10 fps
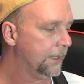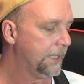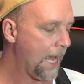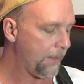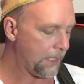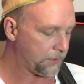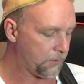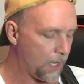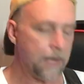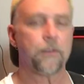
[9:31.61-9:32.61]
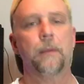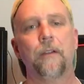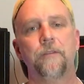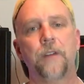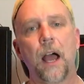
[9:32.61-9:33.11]
Yeah, that's great for
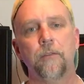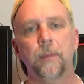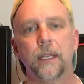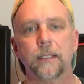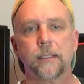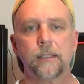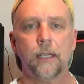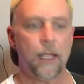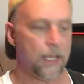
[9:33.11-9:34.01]
about 5 minutes.